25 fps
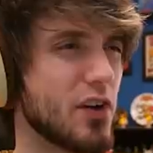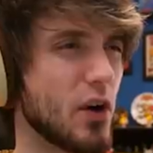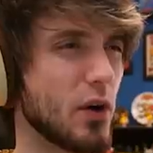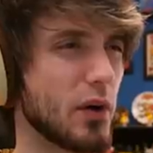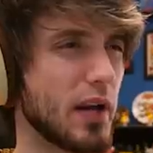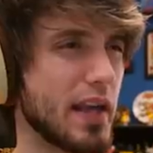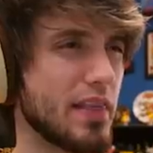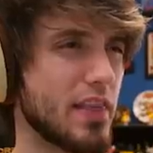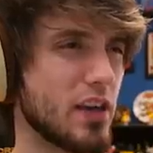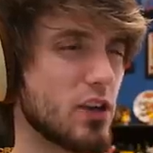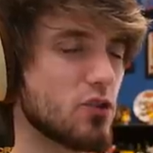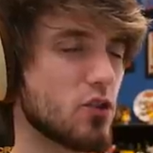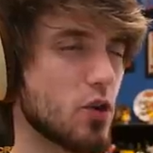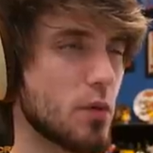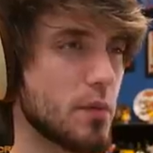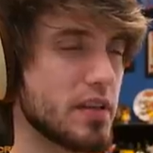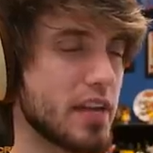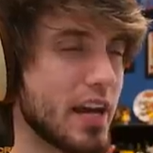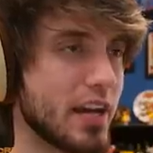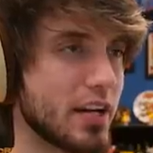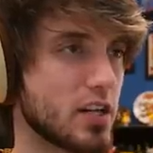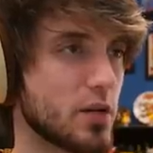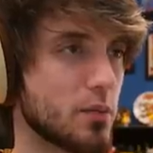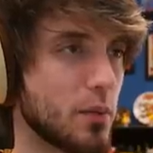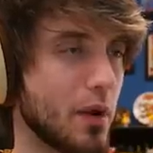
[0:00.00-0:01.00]
Okay, this room is
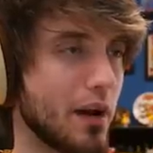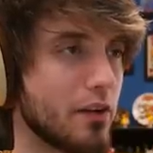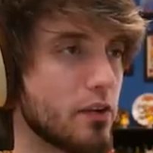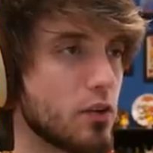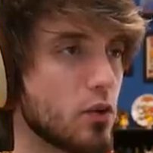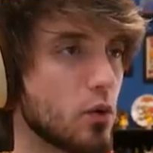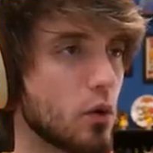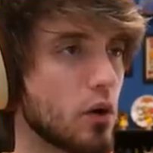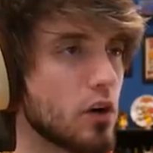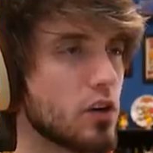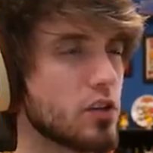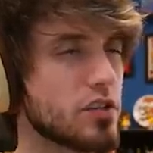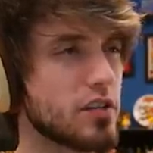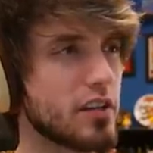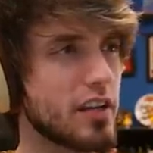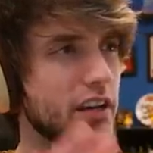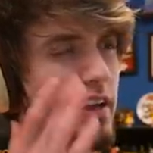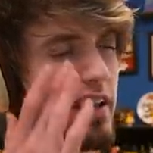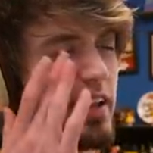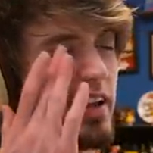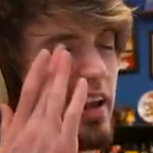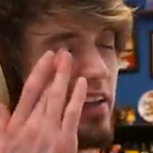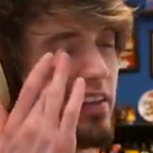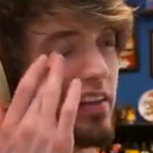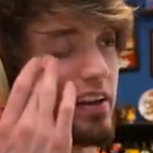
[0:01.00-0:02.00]
actually probably the worst
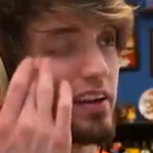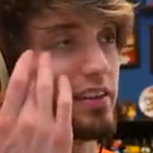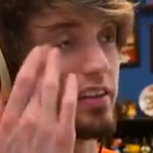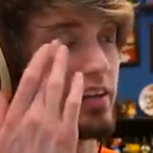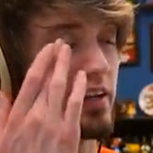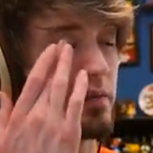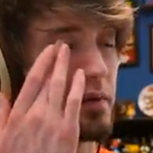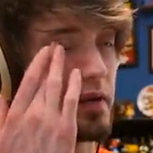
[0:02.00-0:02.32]
now that I think